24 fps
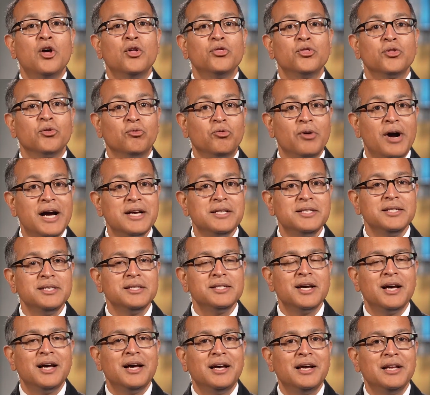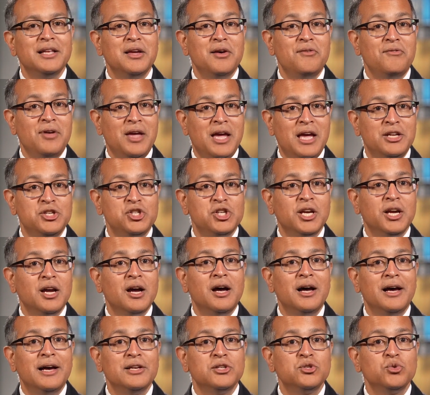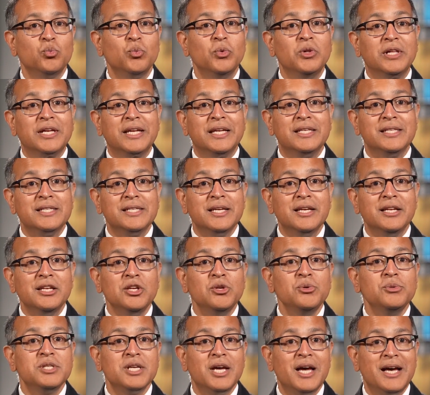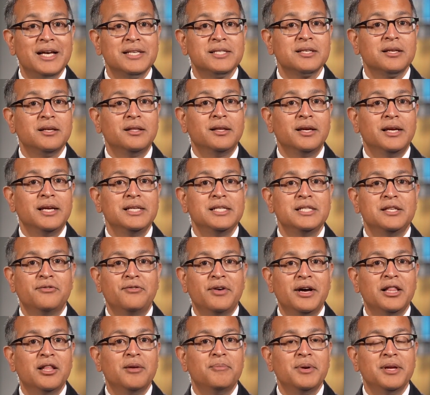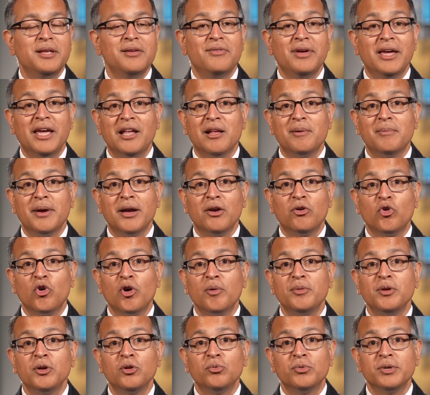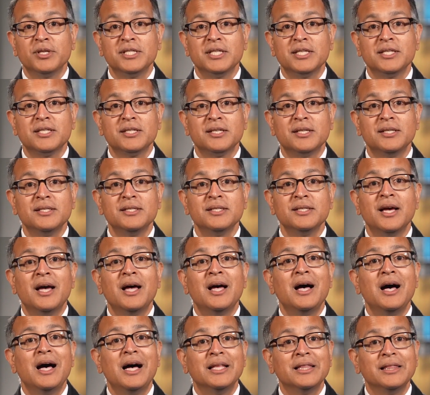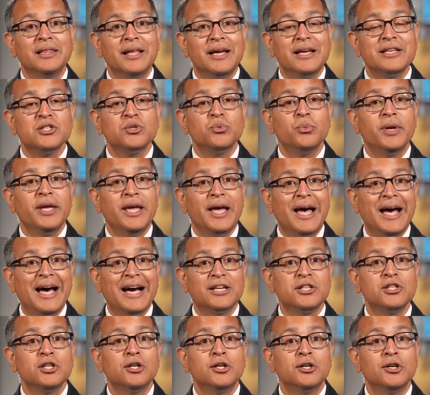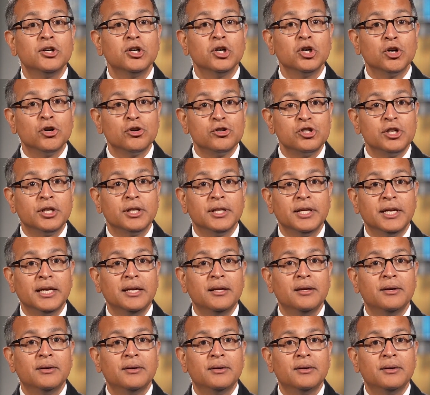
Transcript: The rising tide of HAIs will continue to escalate development of antimicrobial resistance unless we act urgently.